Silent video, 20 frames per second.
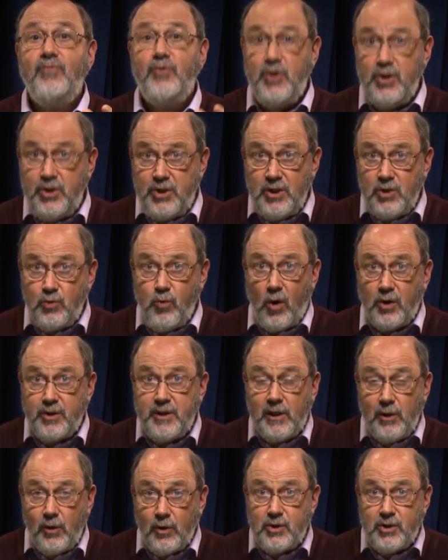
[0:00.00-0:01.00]
this is what
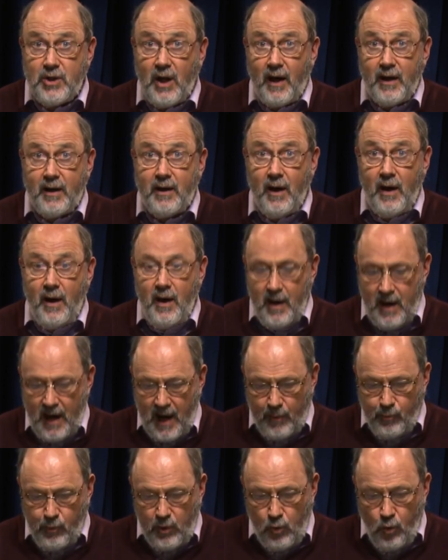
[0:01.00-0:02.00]
it looks like.
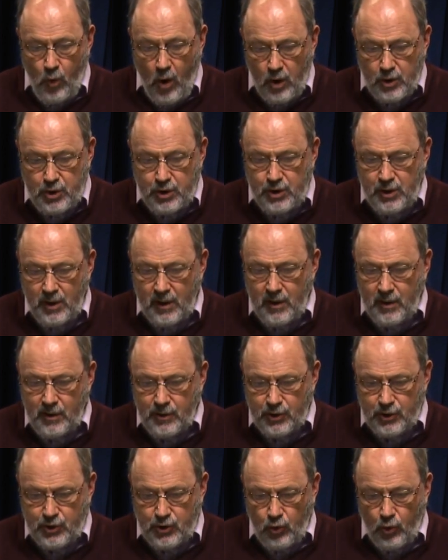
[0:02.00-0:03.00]
And we watch,
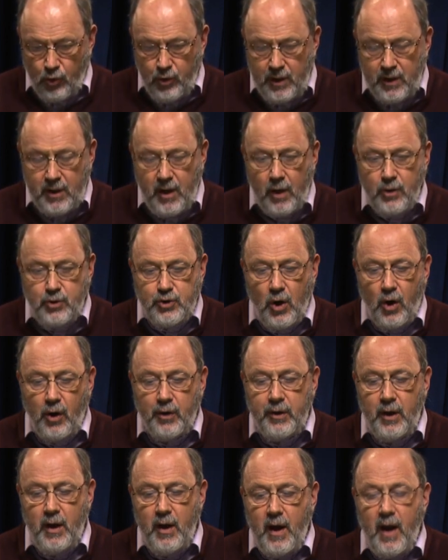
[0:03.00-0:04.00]
the story goes
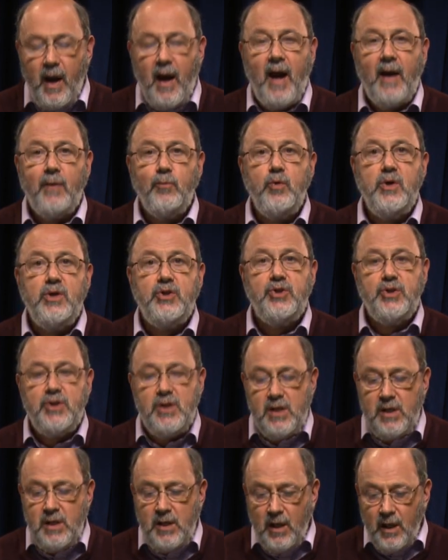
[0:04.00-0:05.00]
on, and we
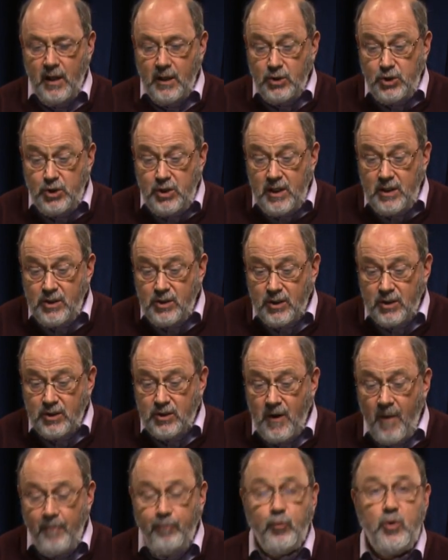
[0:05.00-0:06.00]
see
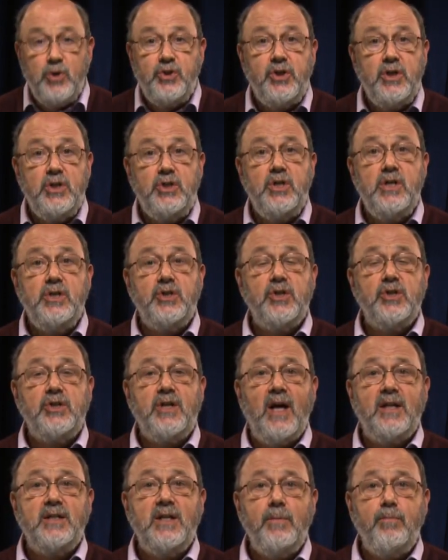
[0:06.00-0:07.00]
Jesus. We see Jesus
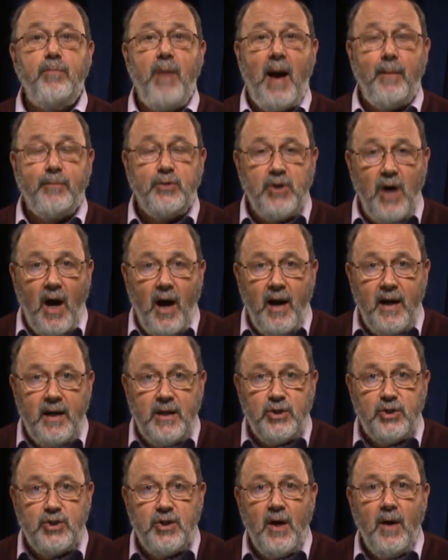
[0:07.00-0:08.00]
getting
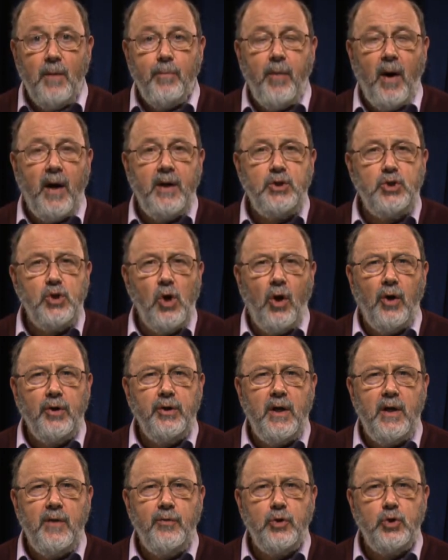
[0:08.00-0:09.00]
baptized by
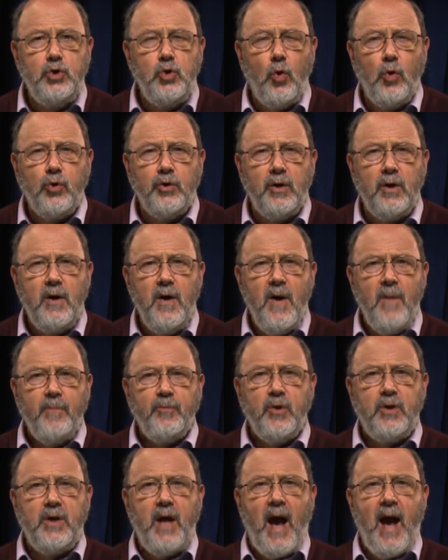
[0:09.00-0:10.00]
John in the Jordan.
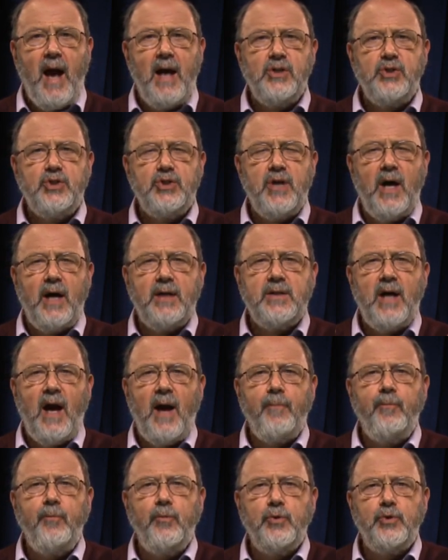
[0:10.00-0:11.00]
And as that
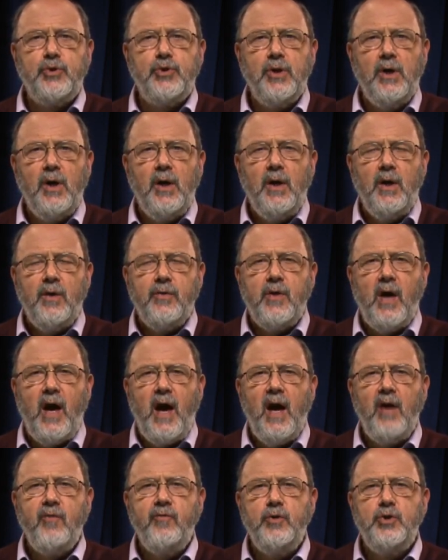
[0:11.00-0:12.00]
happens, the
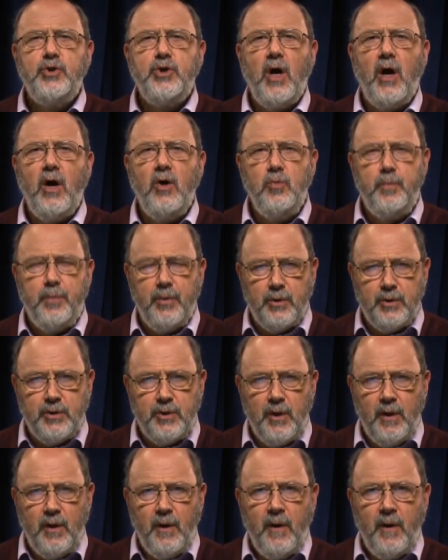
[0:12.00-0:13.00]
heavens are opened.